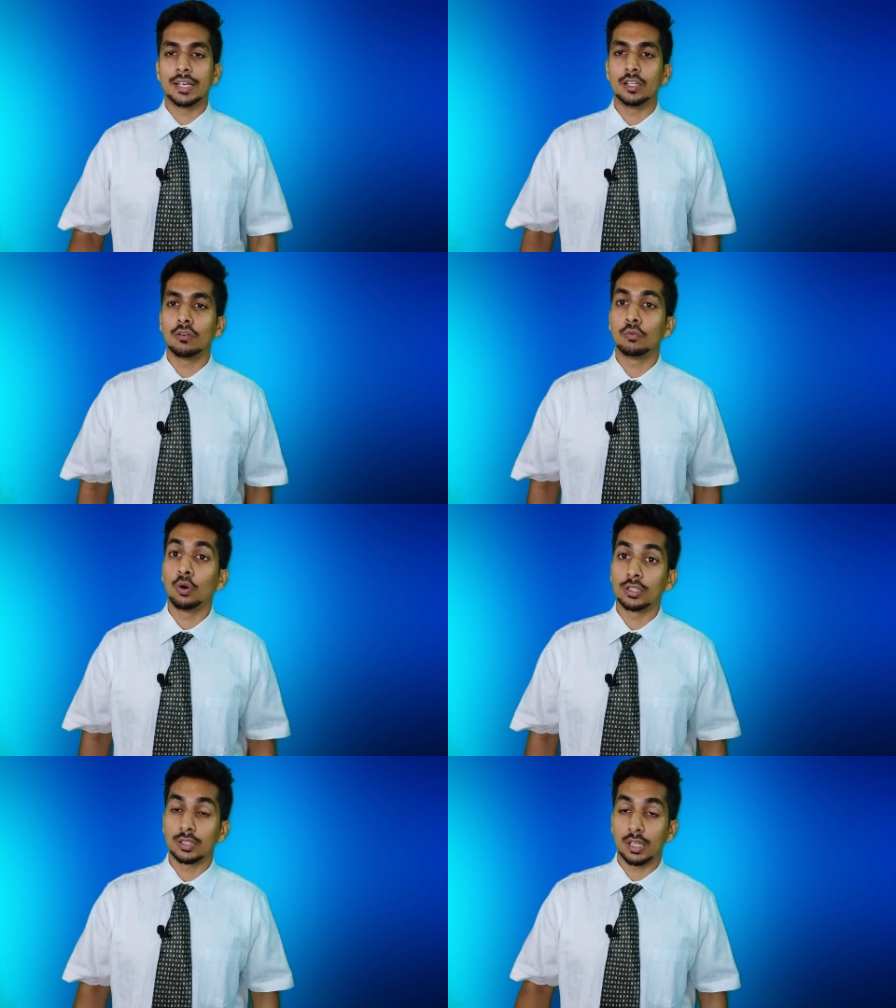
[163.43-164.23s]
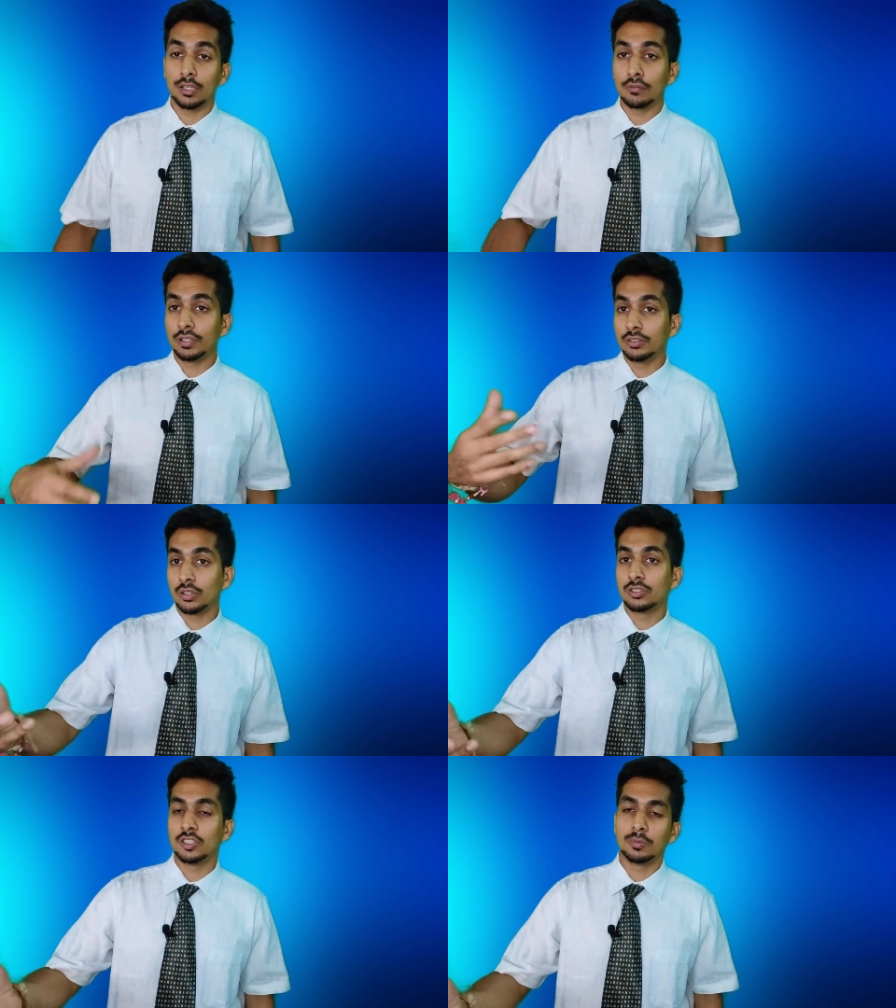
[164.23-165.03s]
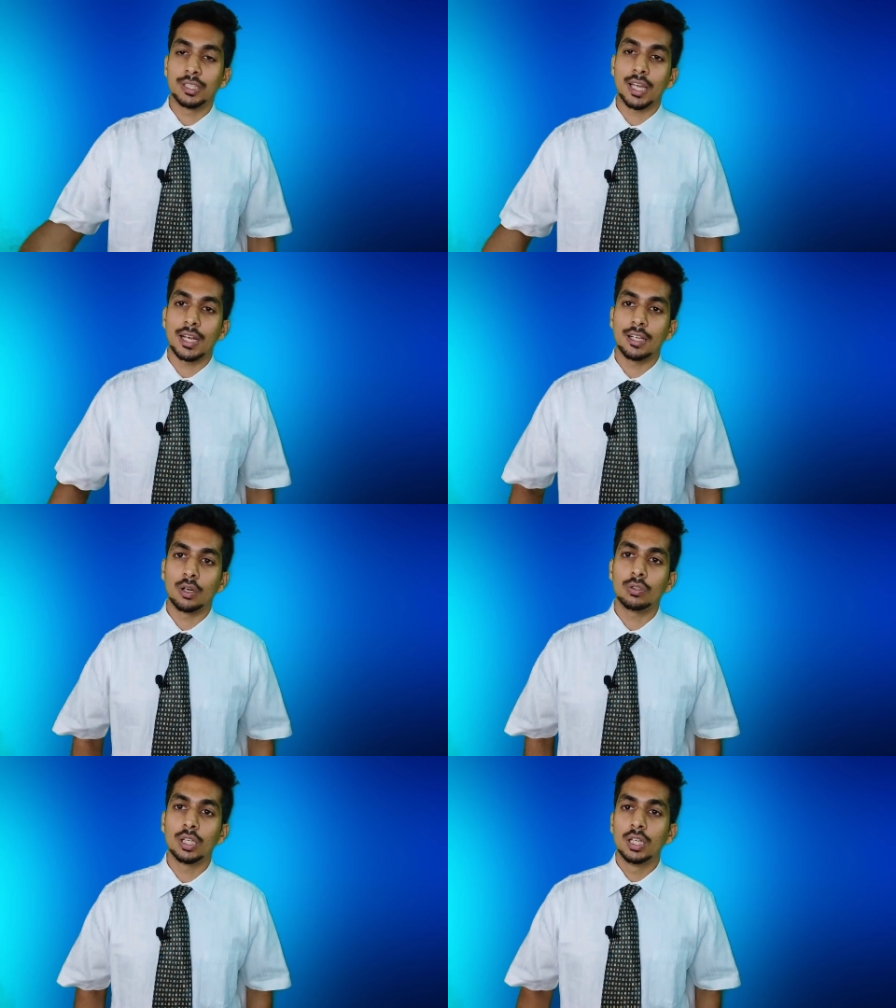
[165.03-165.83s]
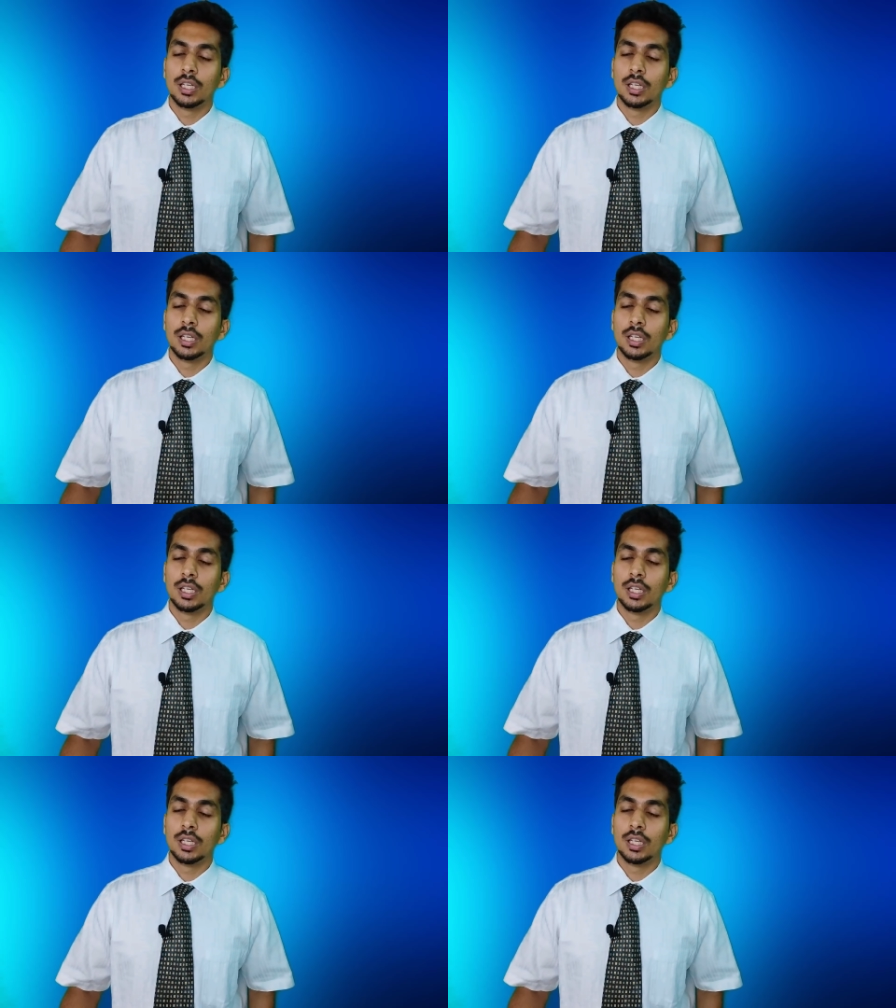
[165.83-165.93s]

idea of what kind of research is being carried out